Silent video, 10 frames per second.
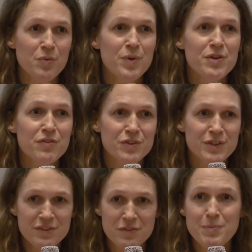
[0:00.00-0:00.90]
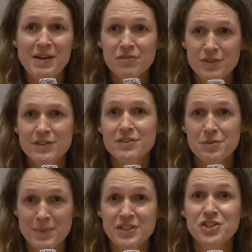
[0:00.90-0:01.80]
the wonderfulness of mindfulness
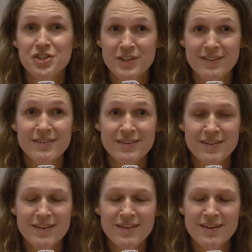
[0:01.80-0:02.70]
to my students.